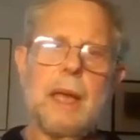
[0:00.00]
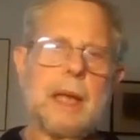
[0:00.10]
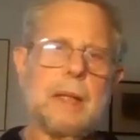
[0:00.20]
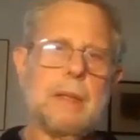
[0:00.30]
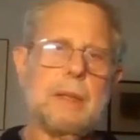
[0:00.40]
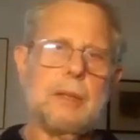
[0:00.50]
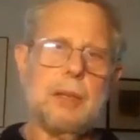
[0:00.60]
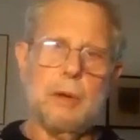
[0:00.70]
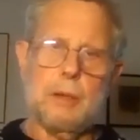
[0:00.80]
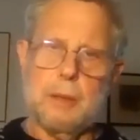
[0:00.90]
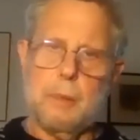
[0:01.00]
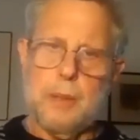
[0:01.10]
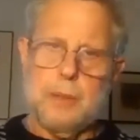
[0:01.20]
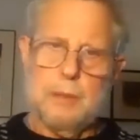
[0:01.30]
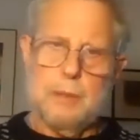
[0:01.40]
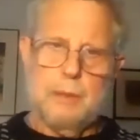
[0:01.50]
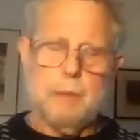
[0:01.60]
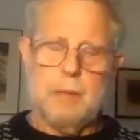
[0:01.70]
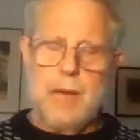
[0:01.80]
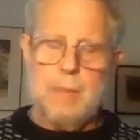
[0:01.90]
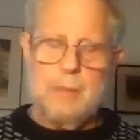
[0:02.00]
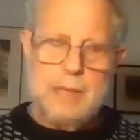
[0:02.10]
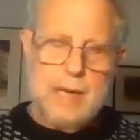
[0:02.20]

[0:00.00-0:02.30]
and showed us a picture of him climbing